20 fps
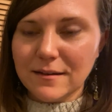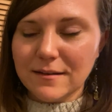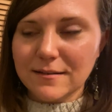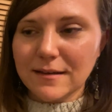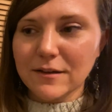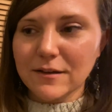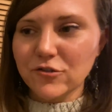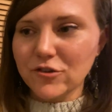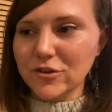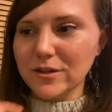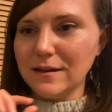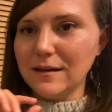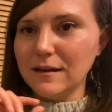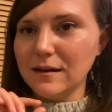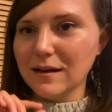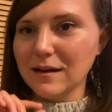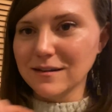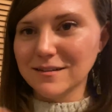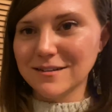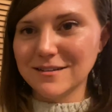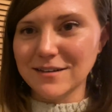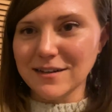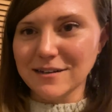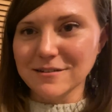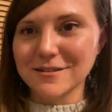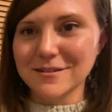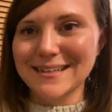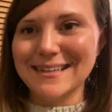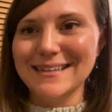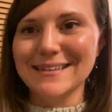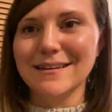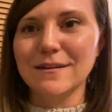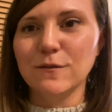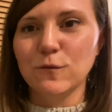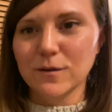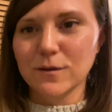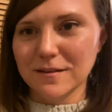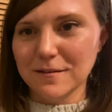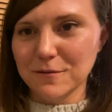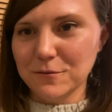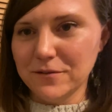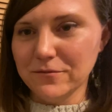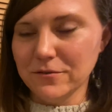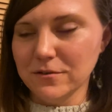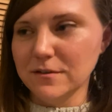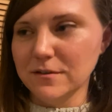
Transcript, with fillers: is actually not to articulate whatsoever.